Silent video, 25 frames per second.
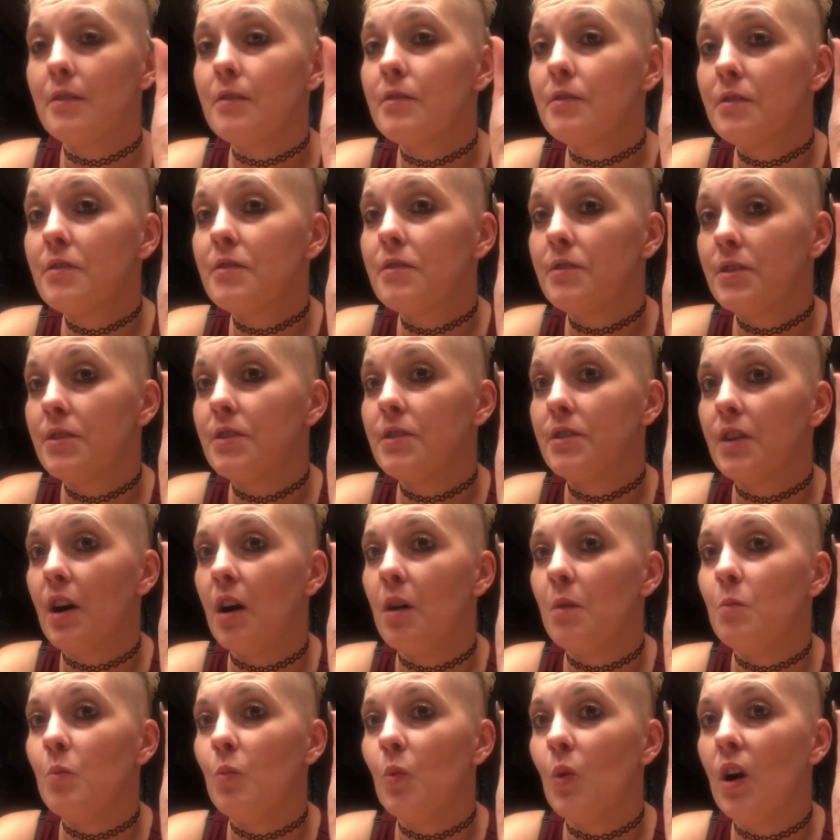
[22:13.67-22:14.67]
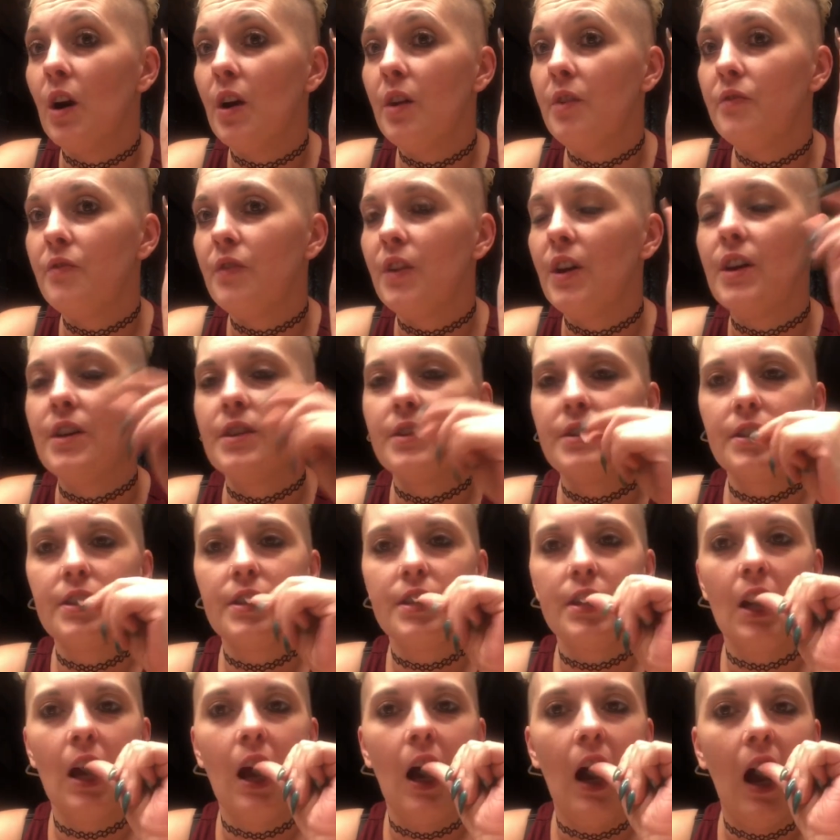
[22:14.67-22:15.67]
somewhat
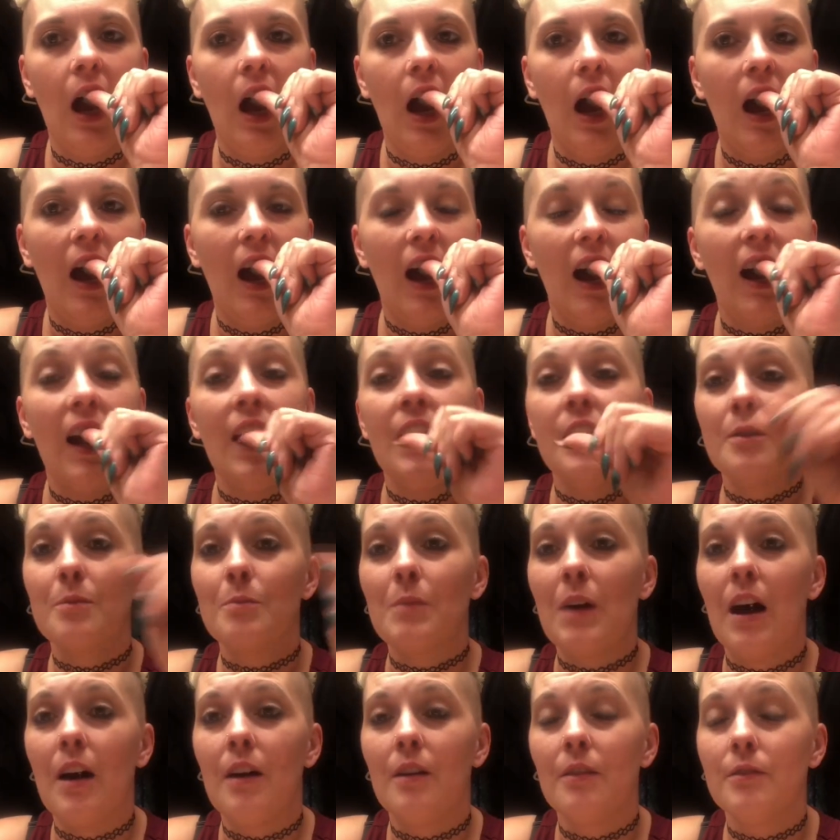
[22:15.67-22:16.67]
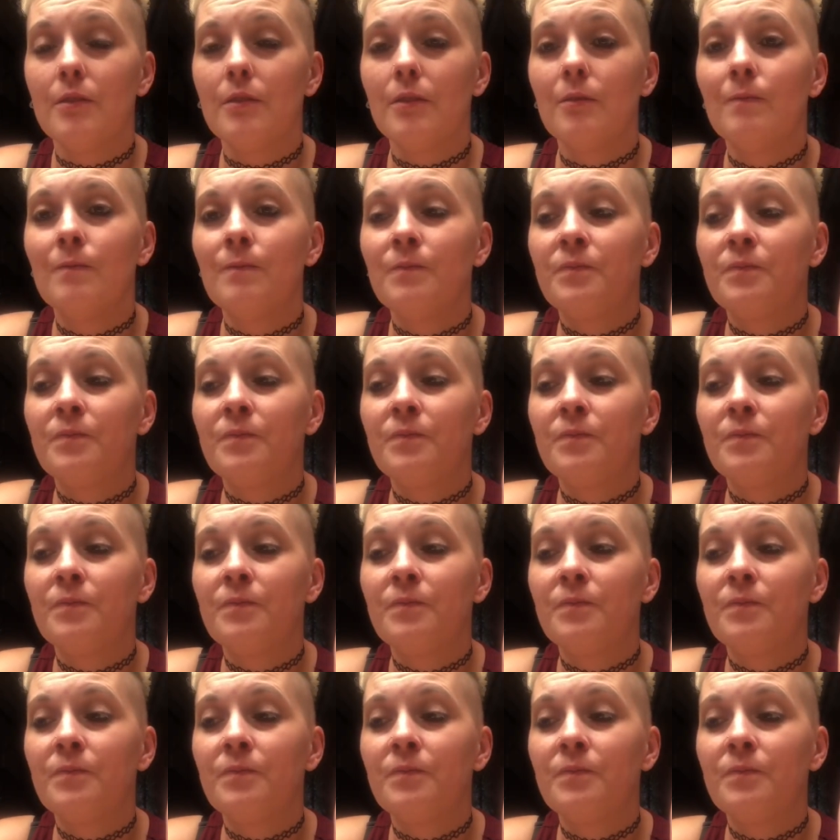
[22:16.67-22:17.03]
fits in your mouth.